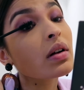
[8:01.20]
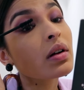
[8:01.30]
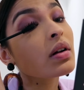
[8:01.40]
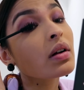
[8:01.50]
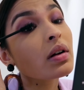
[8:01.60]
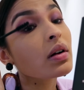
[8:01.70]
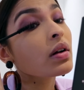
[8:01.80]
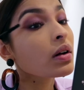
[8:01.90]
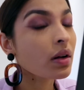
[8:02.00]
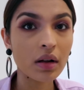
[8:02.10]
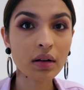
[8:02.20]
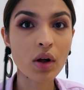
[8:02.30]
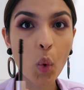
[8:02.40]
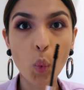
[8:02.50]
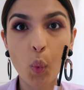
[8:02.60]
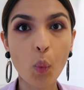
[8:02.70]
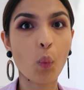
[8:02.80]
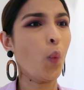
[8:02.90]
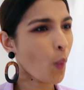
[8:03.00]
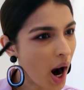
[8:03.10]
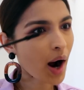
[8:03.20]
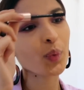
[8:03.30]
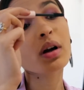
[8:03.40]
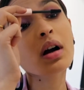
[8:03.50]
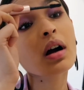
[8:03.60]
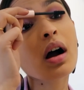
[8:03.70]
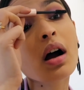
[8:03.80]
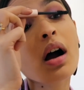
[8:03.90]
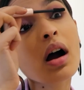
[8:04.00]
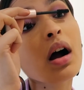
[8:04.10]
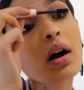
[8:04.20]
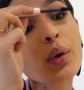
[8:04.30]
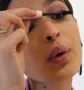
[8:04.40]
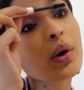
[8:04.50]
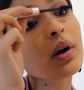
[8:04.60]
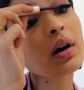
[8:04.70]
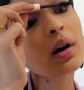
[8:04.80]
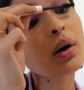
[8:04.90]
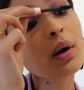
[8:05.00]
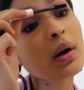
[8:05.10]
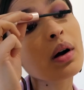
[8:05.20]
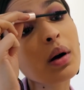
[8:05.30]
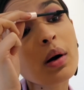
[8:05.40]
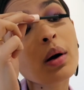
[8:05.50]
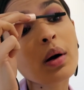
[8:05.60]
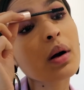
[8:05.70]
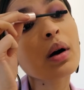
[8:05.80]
and looks super pretty, and yeah, I am really enjoying it. Okay, I like it